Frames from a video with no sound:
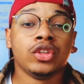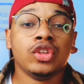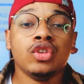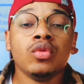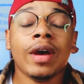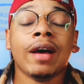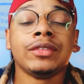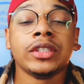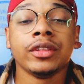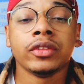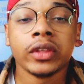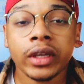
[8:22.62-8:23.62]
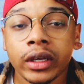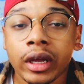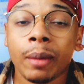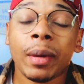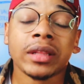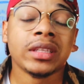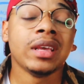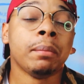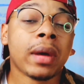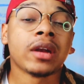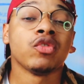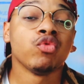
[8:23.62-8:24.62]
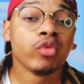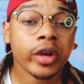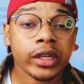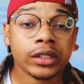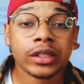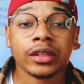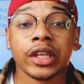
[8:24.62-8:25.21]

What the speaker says: You have to think about the amount of risk